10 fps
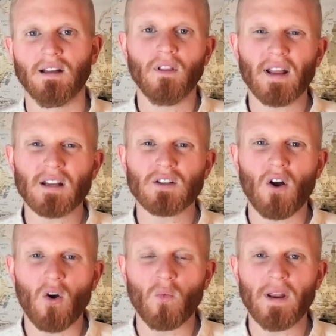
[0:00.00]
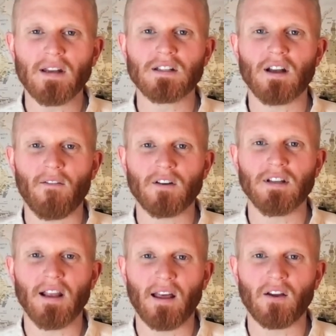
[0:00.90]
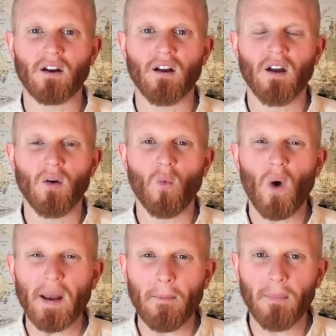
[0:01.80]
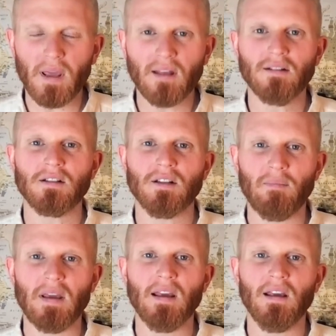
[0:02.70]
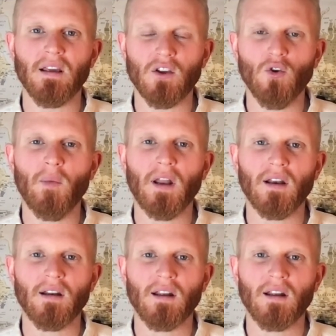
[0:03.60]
Let us all rediscover together what it means to be human.